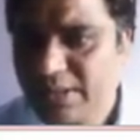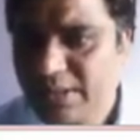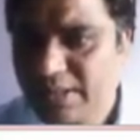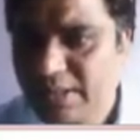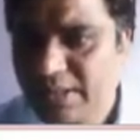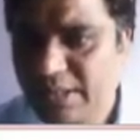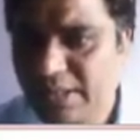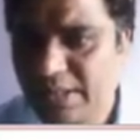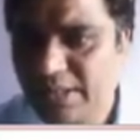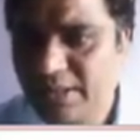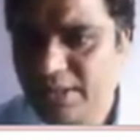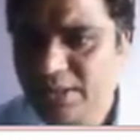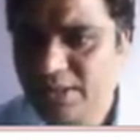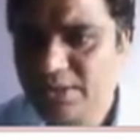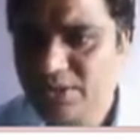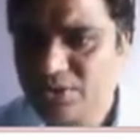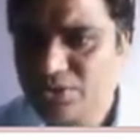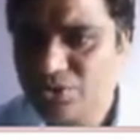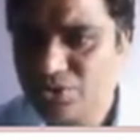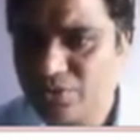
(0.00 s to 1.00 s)
10,
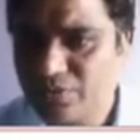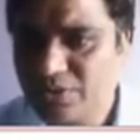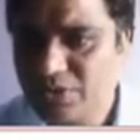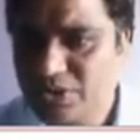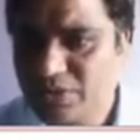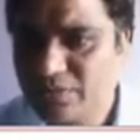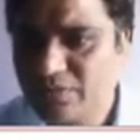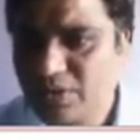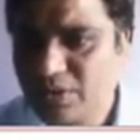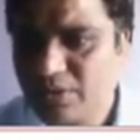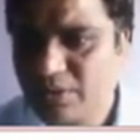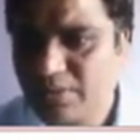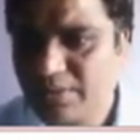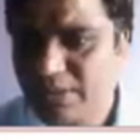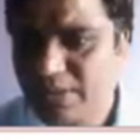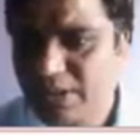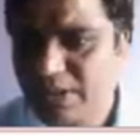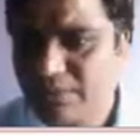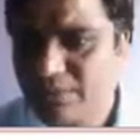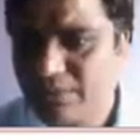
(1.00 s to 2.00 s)
so which will
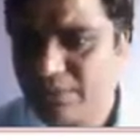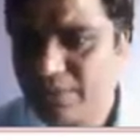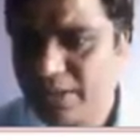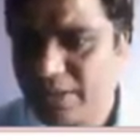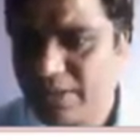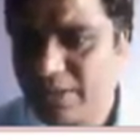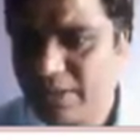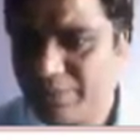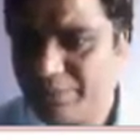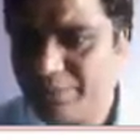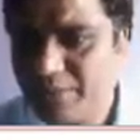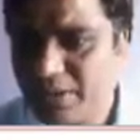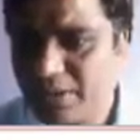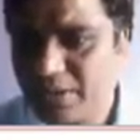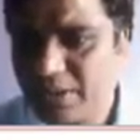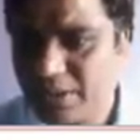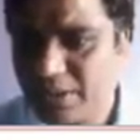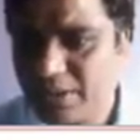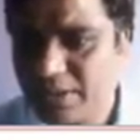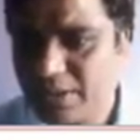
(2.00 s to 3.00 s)
be 5 ampere
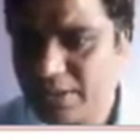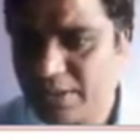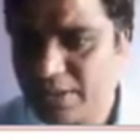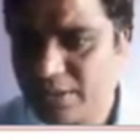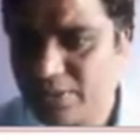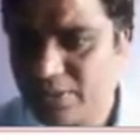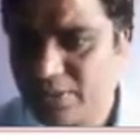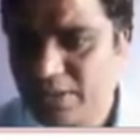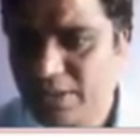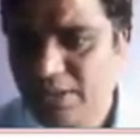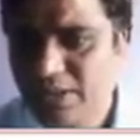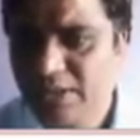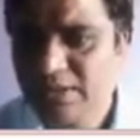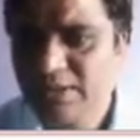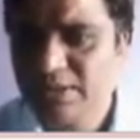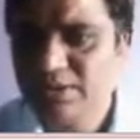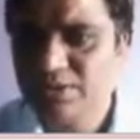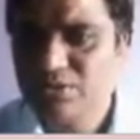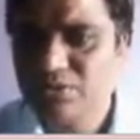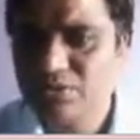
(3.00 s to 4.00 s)
current here. Okay,
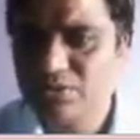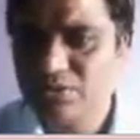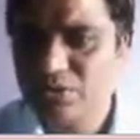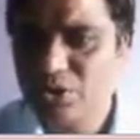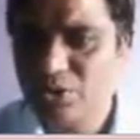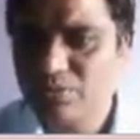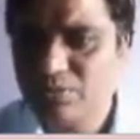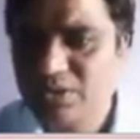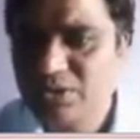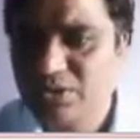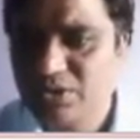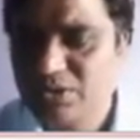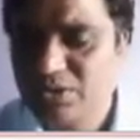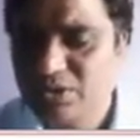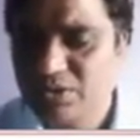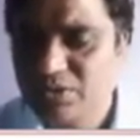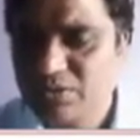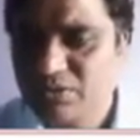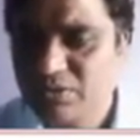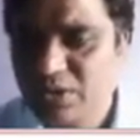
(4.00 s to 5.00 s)
so how much
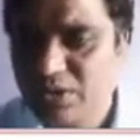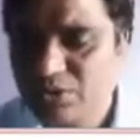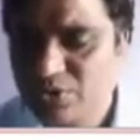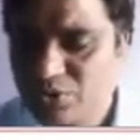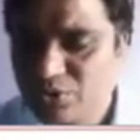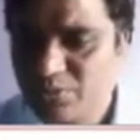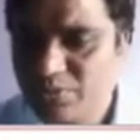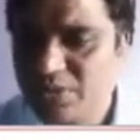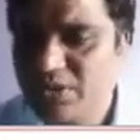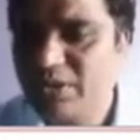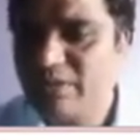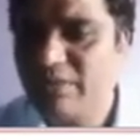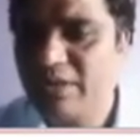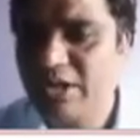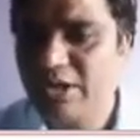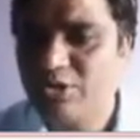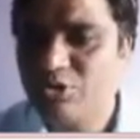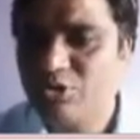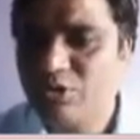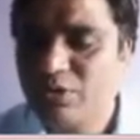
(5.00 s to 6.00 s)
should be the
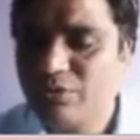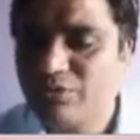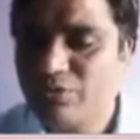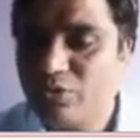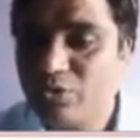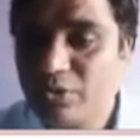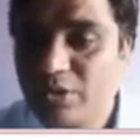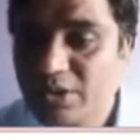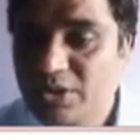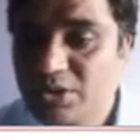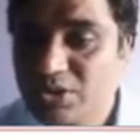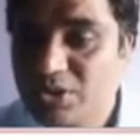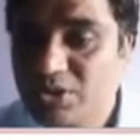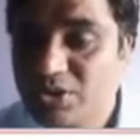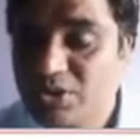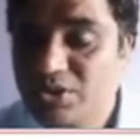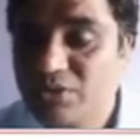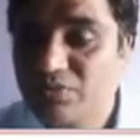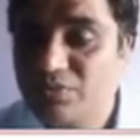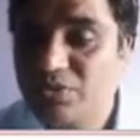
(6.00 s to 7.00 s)
value of voltage
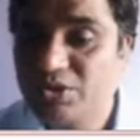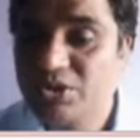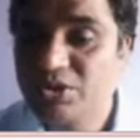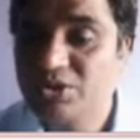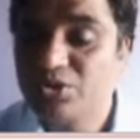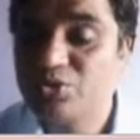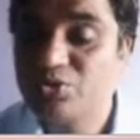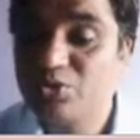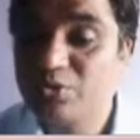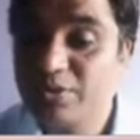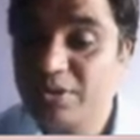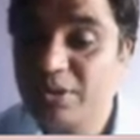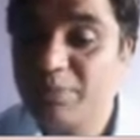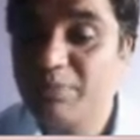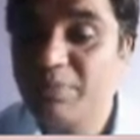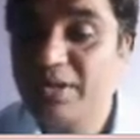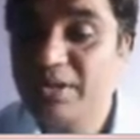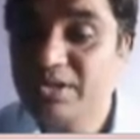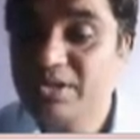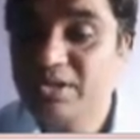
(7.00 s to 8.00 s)
which should be
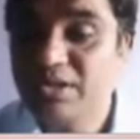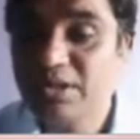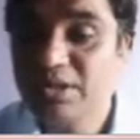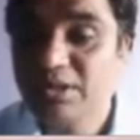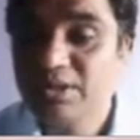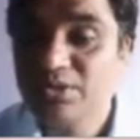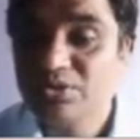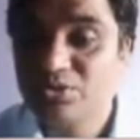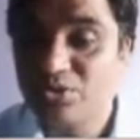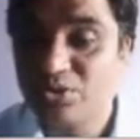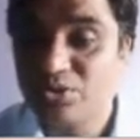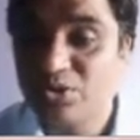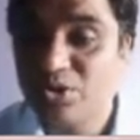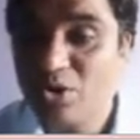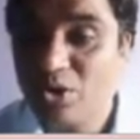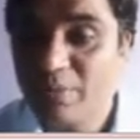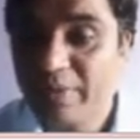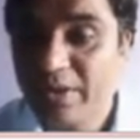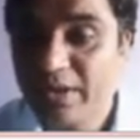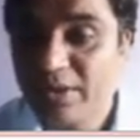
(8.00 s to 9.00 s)
replaced? So
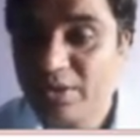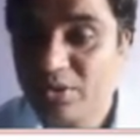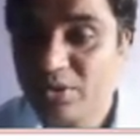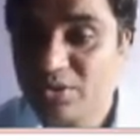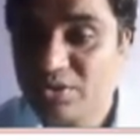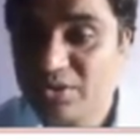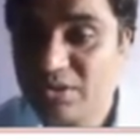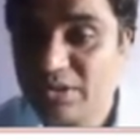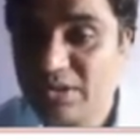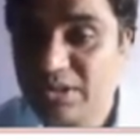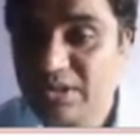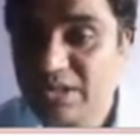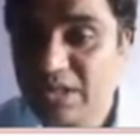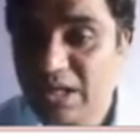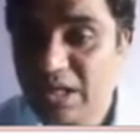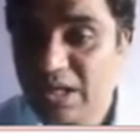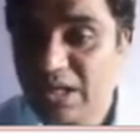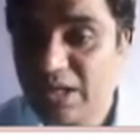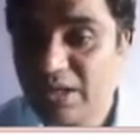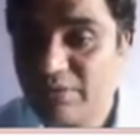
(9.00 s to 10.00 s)
drop across this
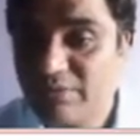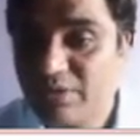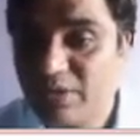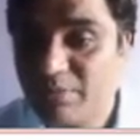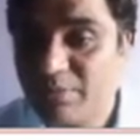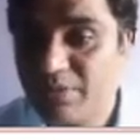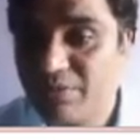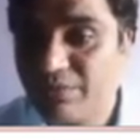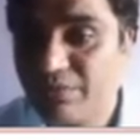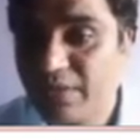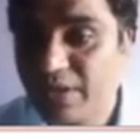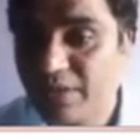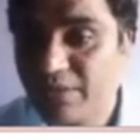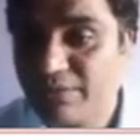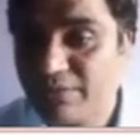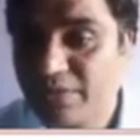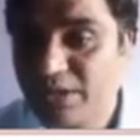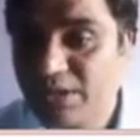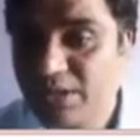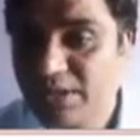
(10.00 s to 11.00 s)
R will be 5
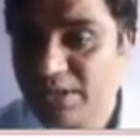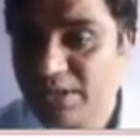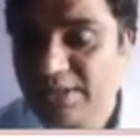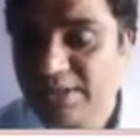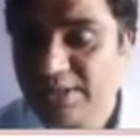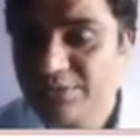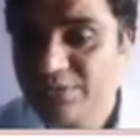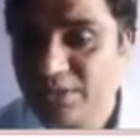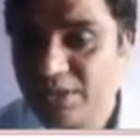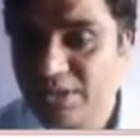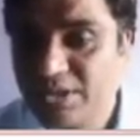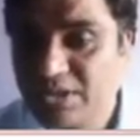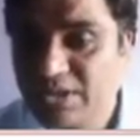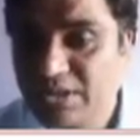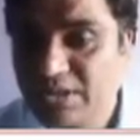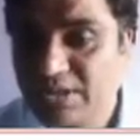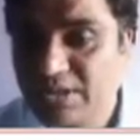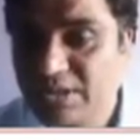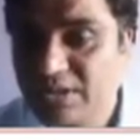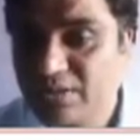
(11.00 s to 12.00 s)
with
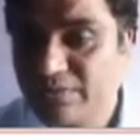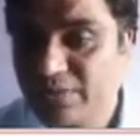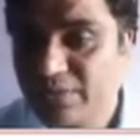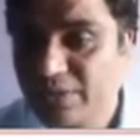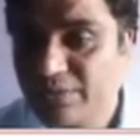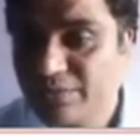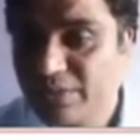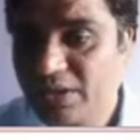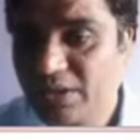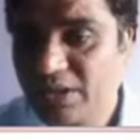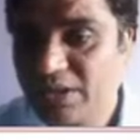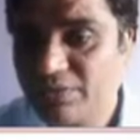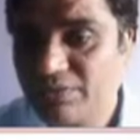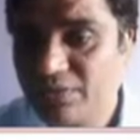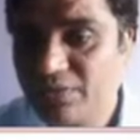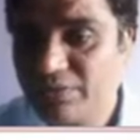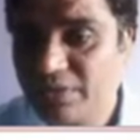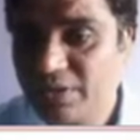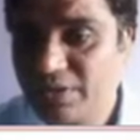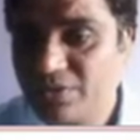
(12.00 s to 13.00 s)
resistance is 5, current with
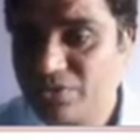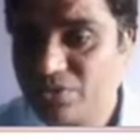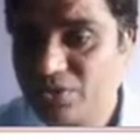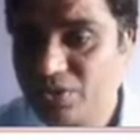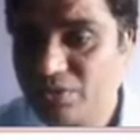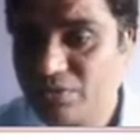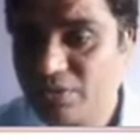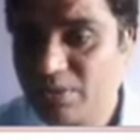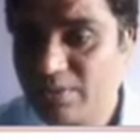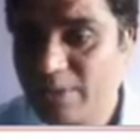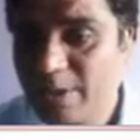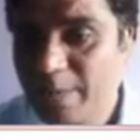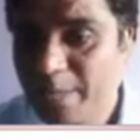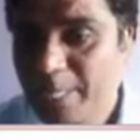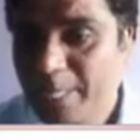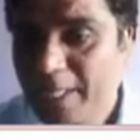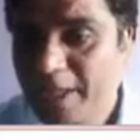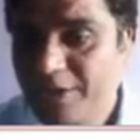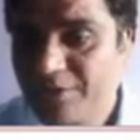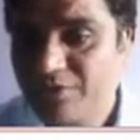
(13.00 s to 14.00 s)
5, so it will be
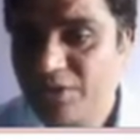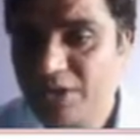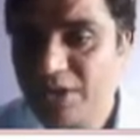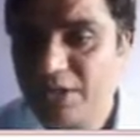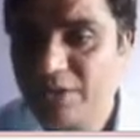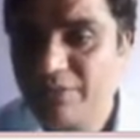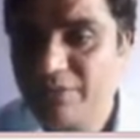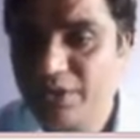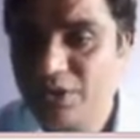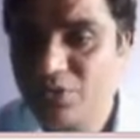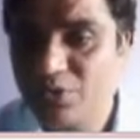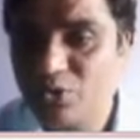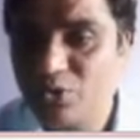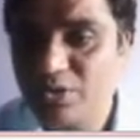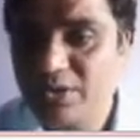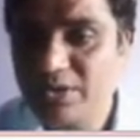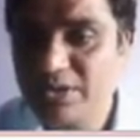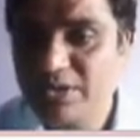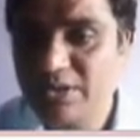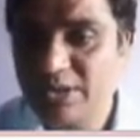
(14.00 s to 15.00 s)
25 volt
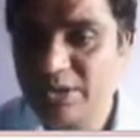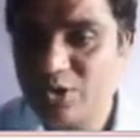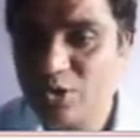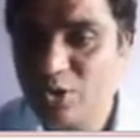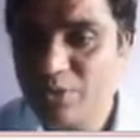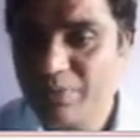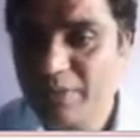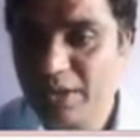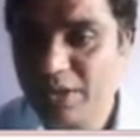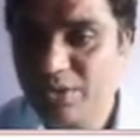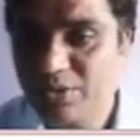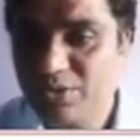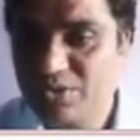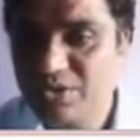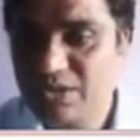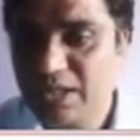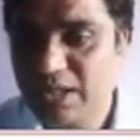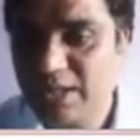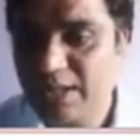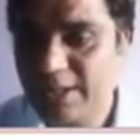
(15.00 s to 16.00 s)
is the drop across
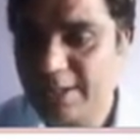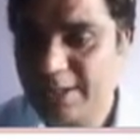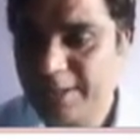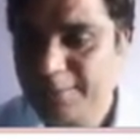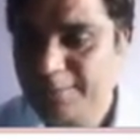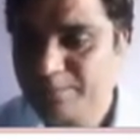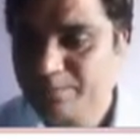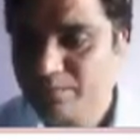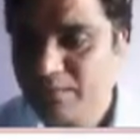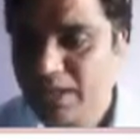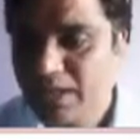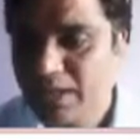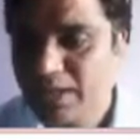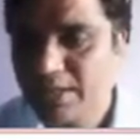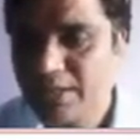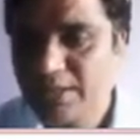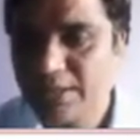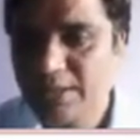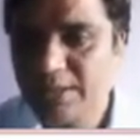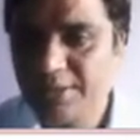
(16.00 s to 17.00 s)
R, and
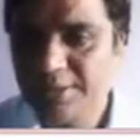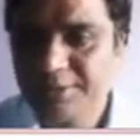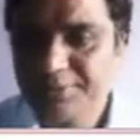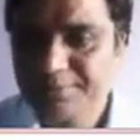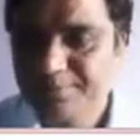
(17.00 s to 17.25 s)
then